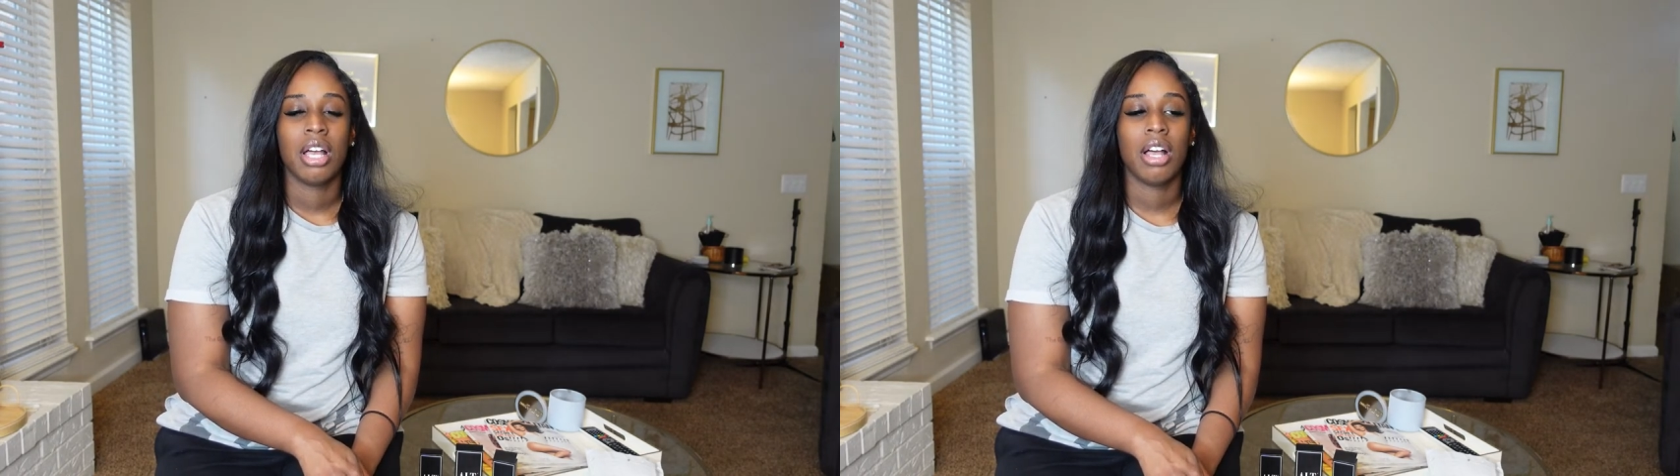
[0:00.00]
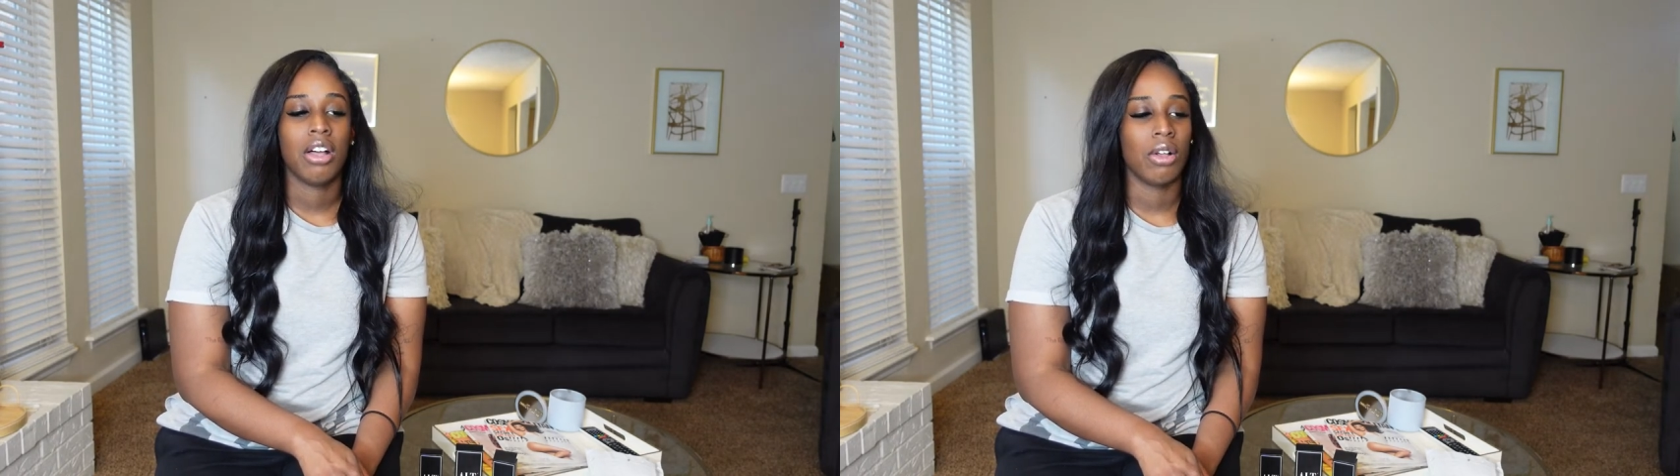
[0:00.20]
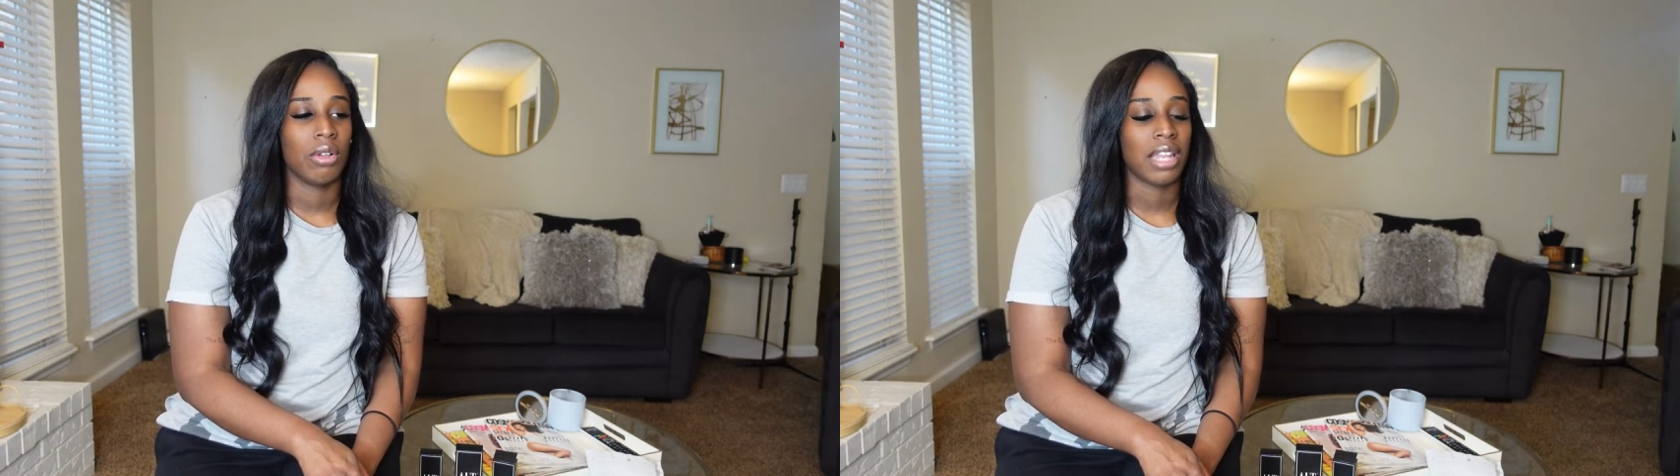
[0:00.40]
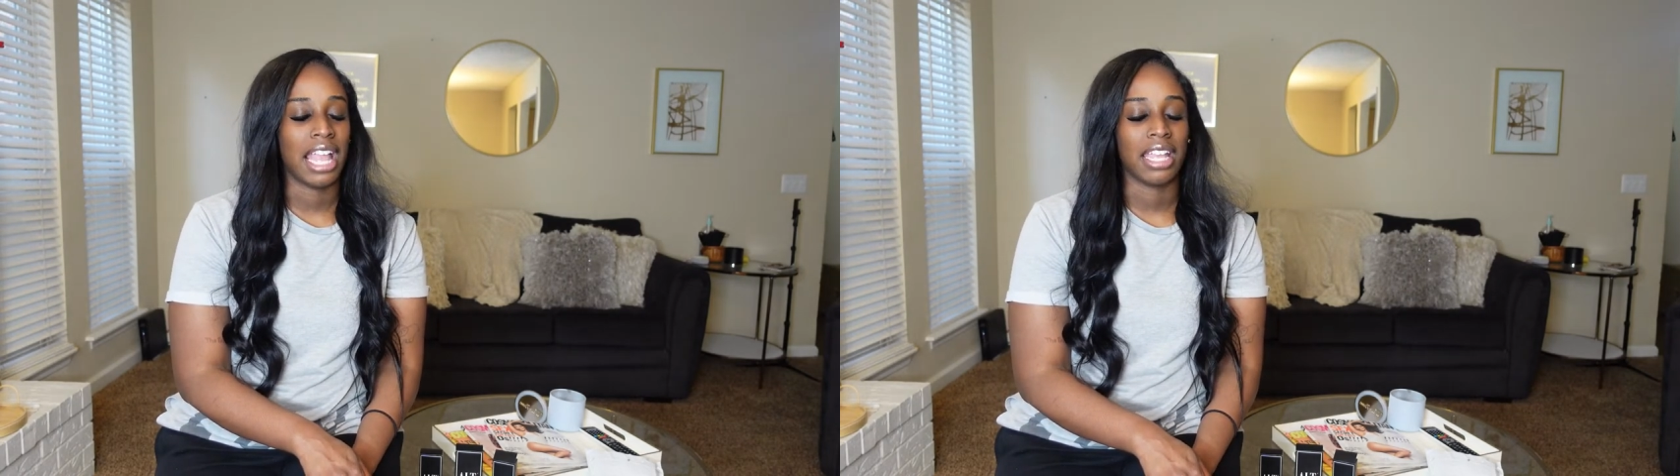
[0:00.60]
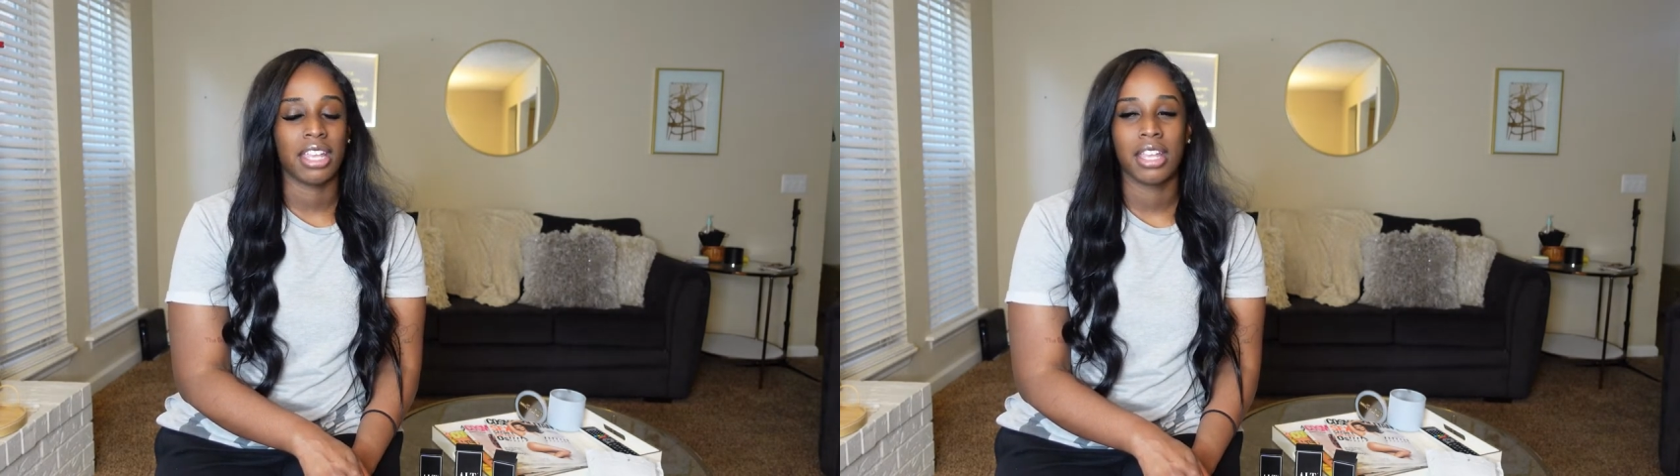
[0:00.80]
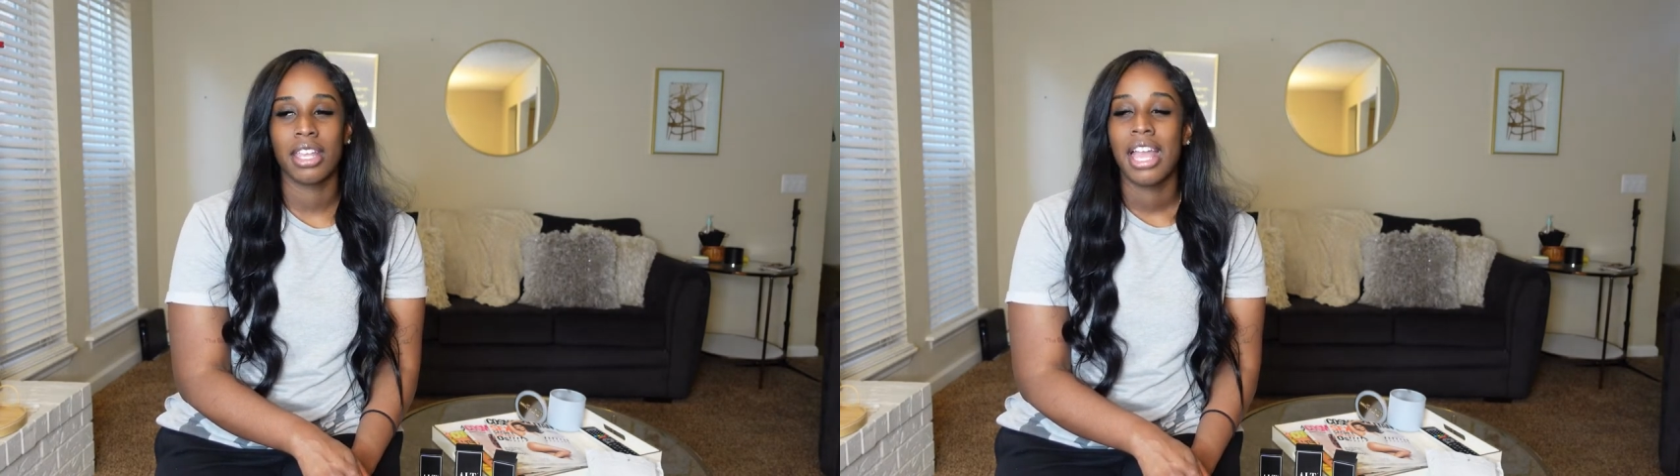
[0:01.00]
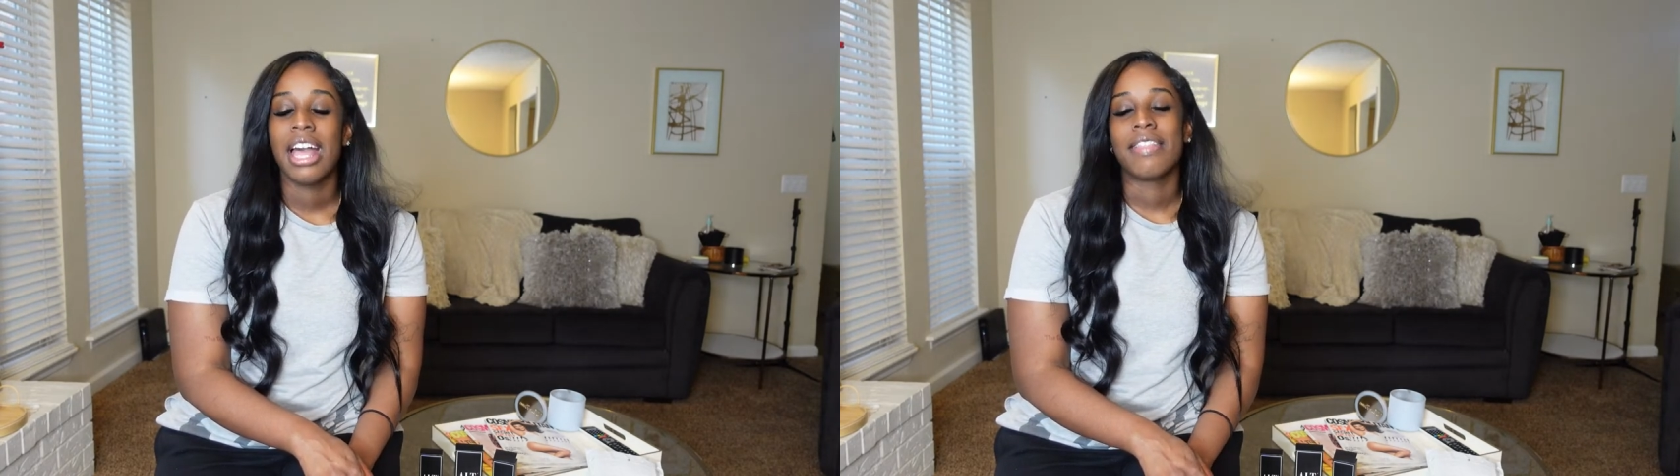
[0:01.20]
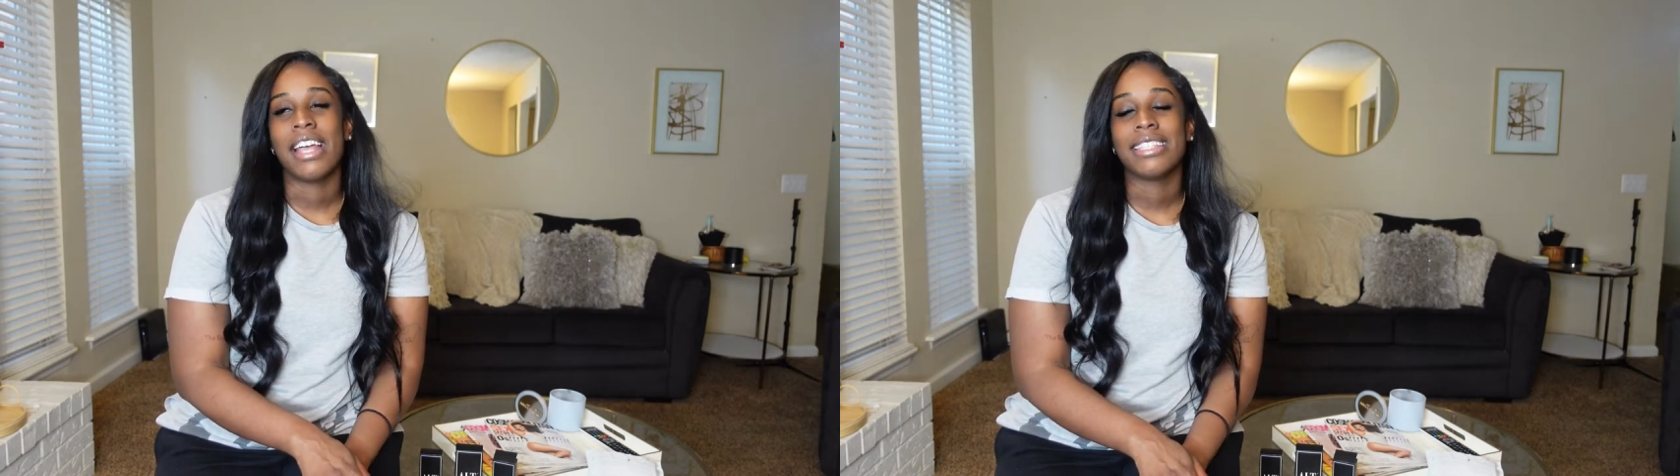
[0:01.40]
Oh, like
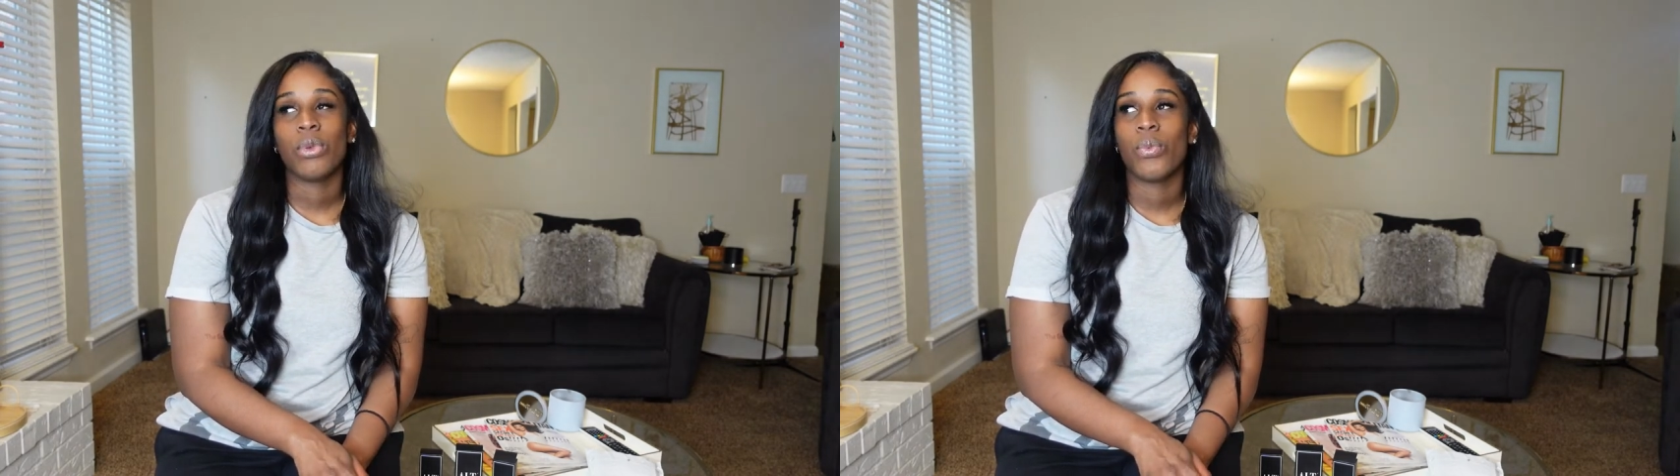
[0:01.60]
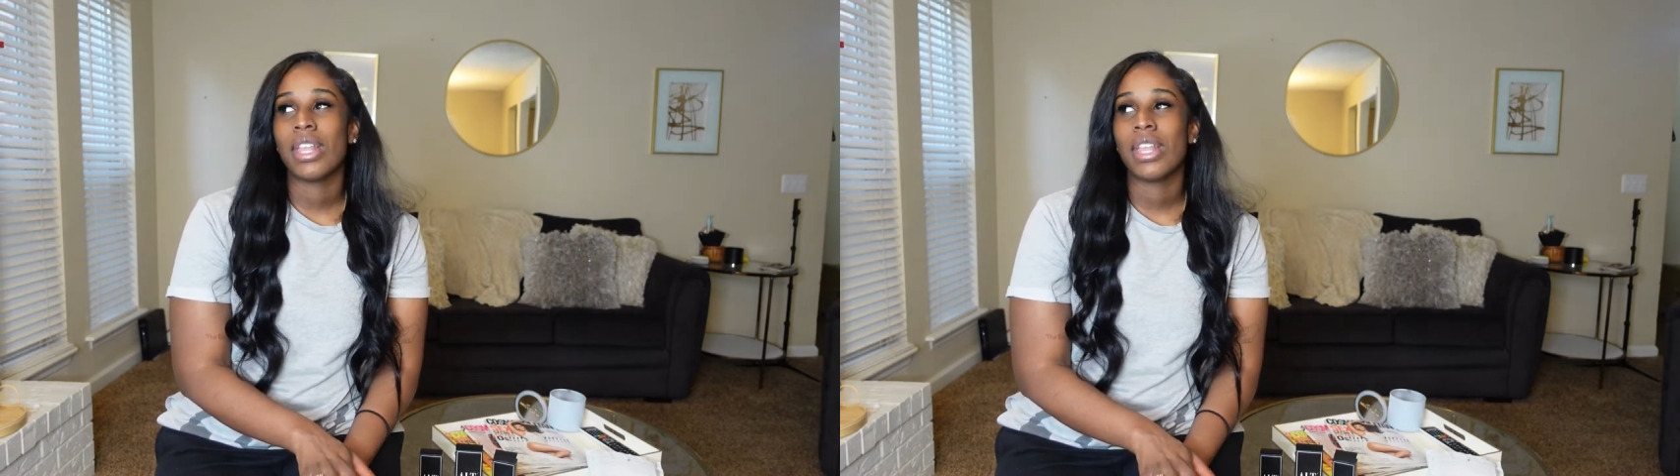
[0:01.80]
that's a